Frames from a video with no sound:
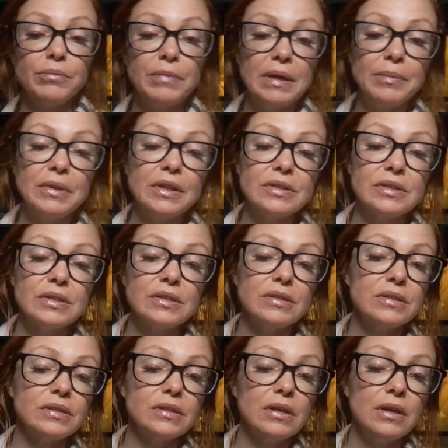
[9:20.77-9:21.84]
Maybe this
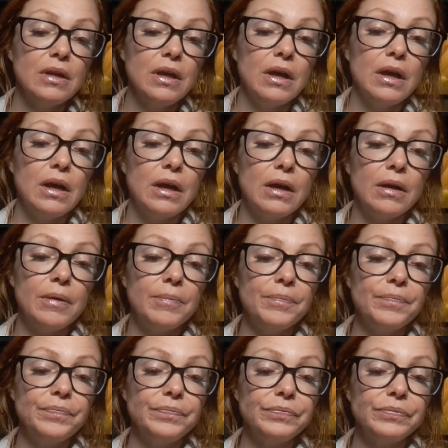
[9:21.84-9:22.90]
is,
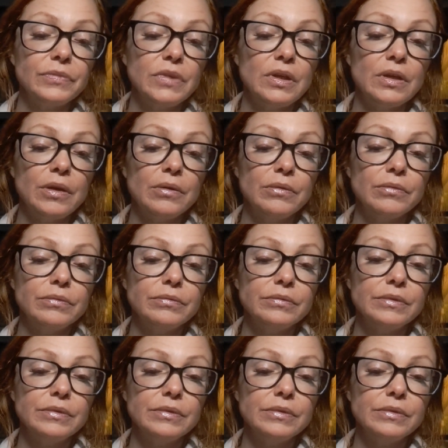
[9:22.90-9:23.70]
you know,